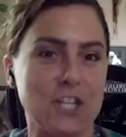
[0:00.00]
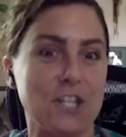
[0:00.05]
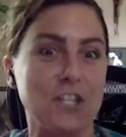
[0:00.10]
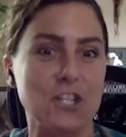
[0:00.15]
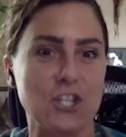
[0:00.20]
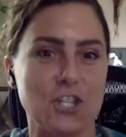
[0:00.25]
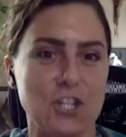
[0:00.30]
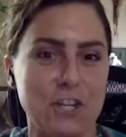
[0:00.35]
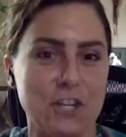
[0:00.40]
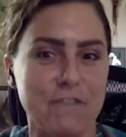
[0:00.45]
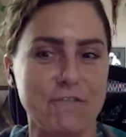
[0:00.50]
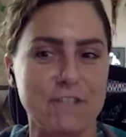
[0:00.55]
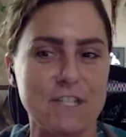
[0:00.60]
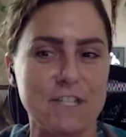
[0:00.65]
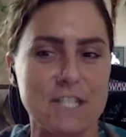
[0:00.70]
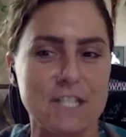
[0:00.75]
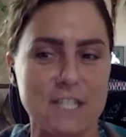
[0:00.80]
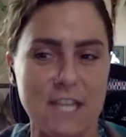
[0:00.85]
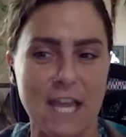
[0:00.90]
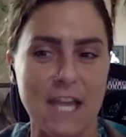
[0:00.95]
and the shift
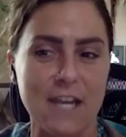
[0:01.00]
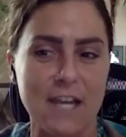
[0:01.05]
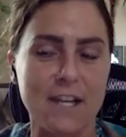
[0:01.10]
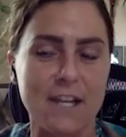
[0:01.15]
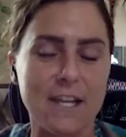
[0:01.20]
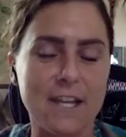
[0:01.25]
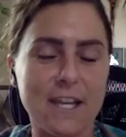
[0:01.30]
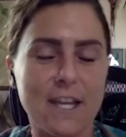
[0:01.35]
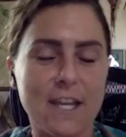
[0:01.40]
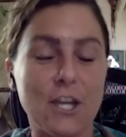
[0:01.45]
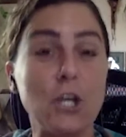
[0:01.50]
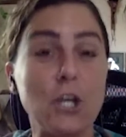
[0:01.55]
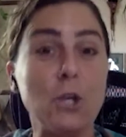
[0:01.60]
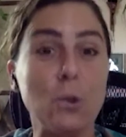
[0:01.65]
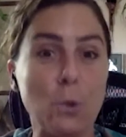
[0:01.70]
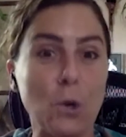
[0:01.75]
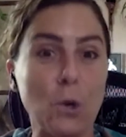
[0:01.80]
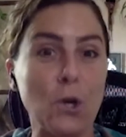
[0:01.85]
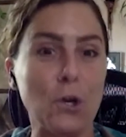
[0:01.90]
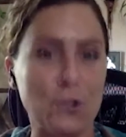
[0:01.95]
into that
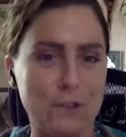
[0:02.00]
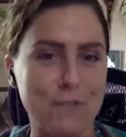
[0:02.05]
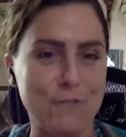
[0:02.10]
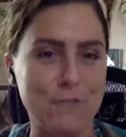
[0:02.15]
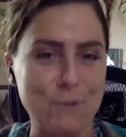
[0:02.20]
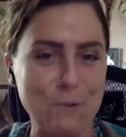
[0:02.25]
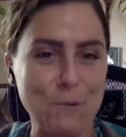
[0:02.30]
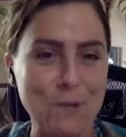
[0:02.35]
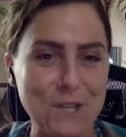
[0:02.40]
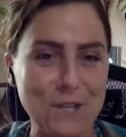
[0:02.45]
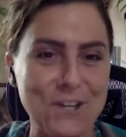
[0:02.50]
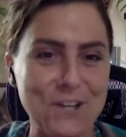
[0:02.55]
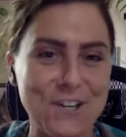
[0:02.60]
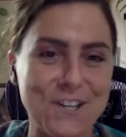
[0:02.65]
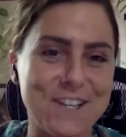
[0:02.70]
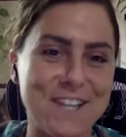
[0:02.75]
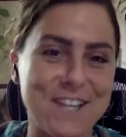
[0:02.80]
new earth, if you will.